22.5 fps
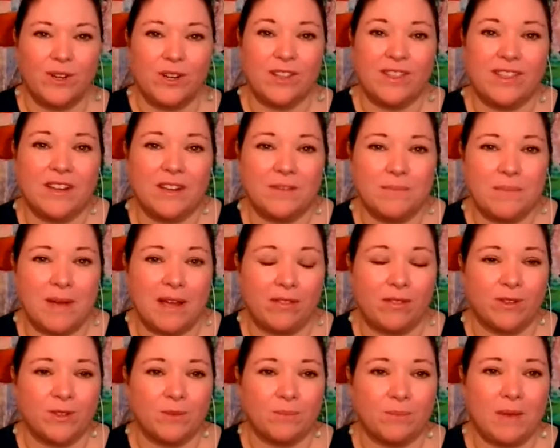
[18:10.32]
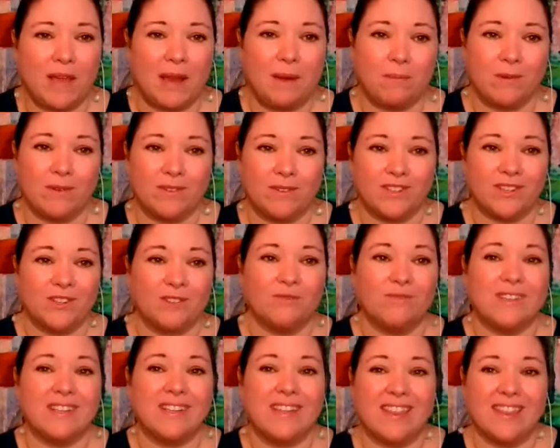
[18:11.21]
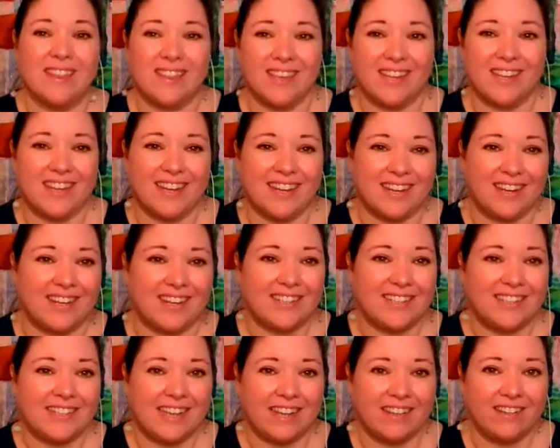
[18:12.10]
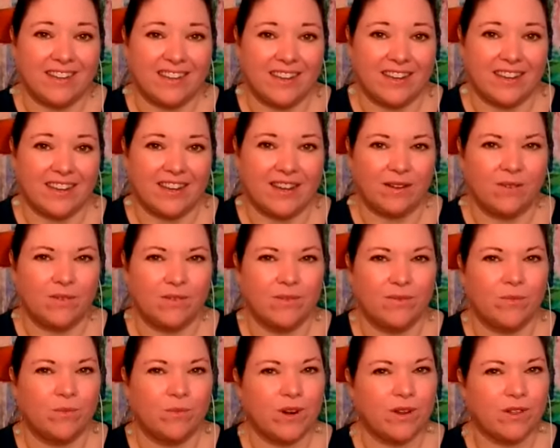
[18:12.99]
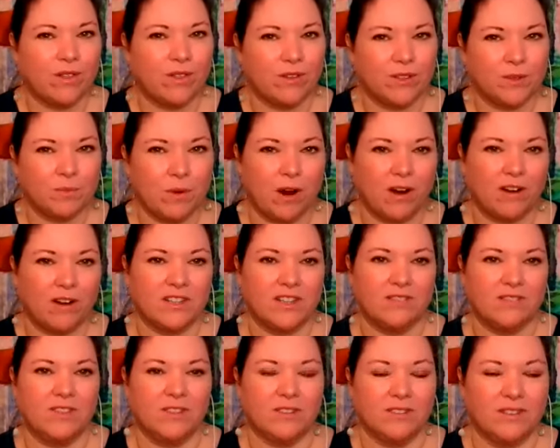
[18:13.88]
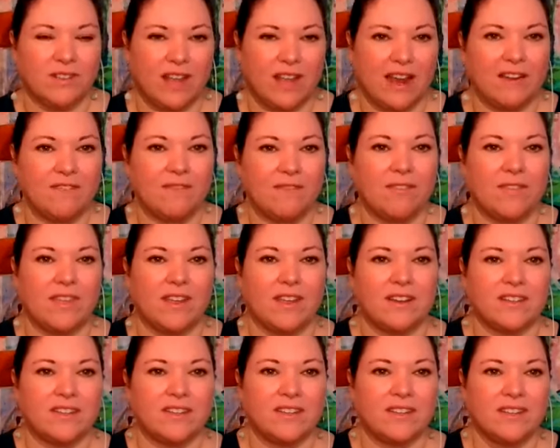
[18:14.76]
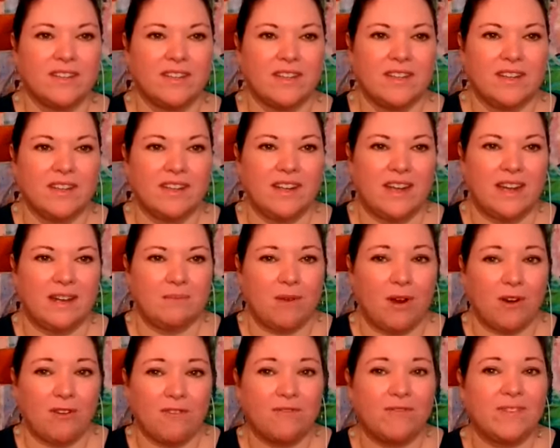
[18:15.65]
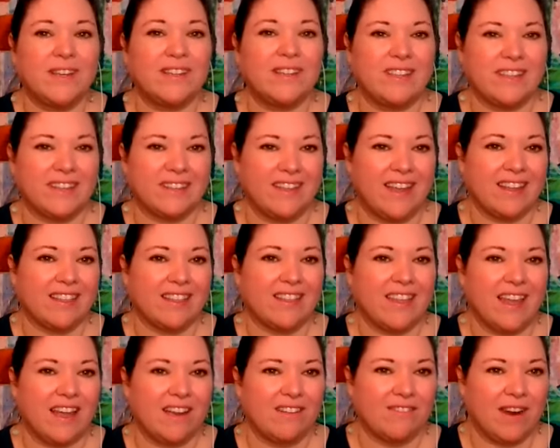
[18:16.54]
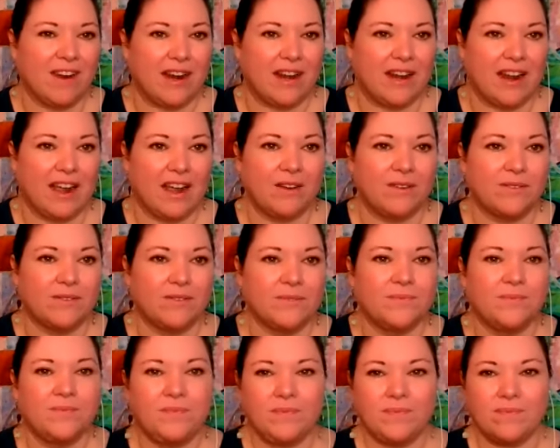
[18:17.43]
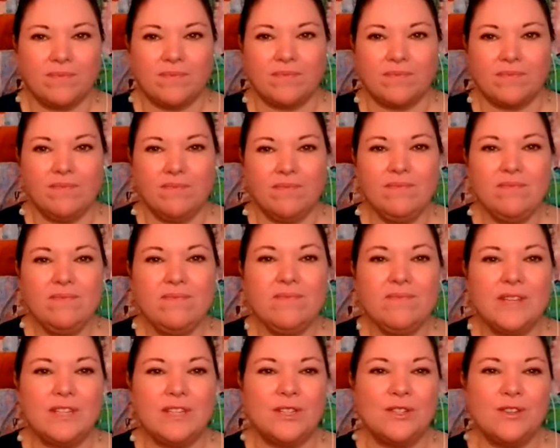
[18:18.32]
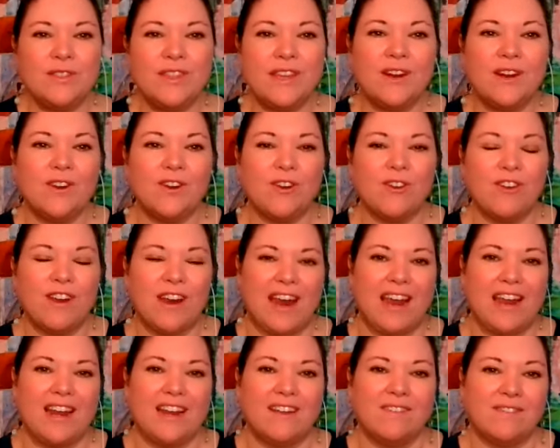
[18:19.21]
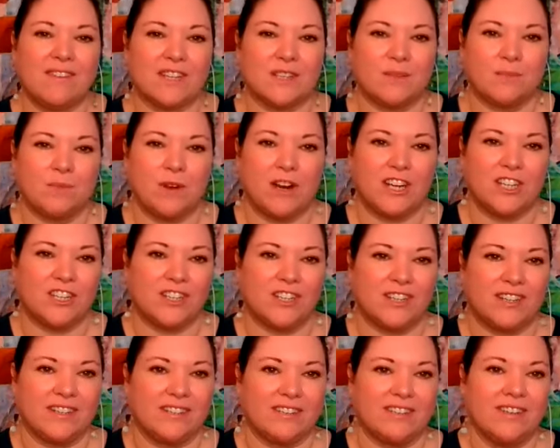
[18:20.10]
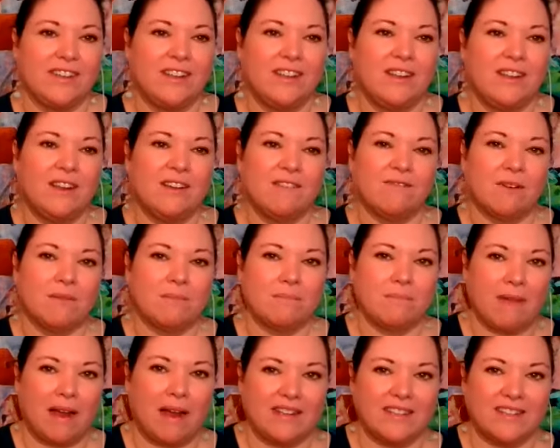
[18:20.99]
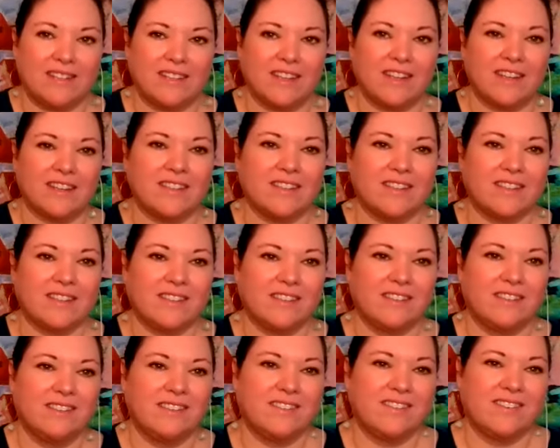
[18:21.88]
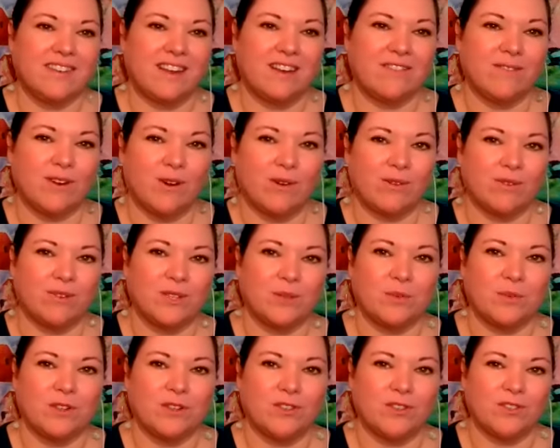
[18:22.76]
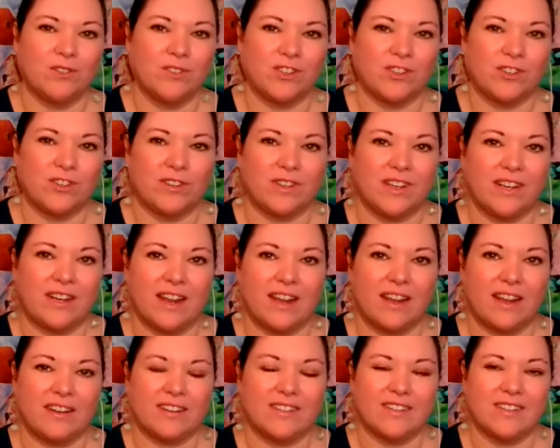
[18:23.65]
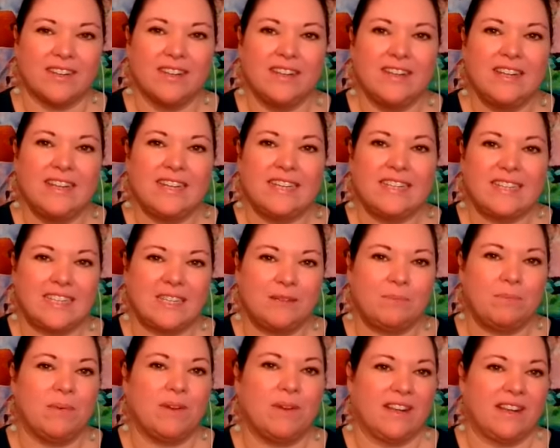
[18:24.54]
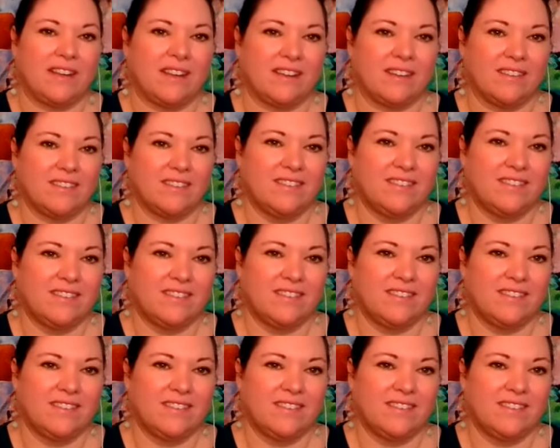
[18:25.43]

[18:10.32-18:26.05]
When you think about those papers that are really thin and delicate, what are those parts of your life that are feeling like that right now? So that our creative expression reminds us of our own spiritual journey and deepening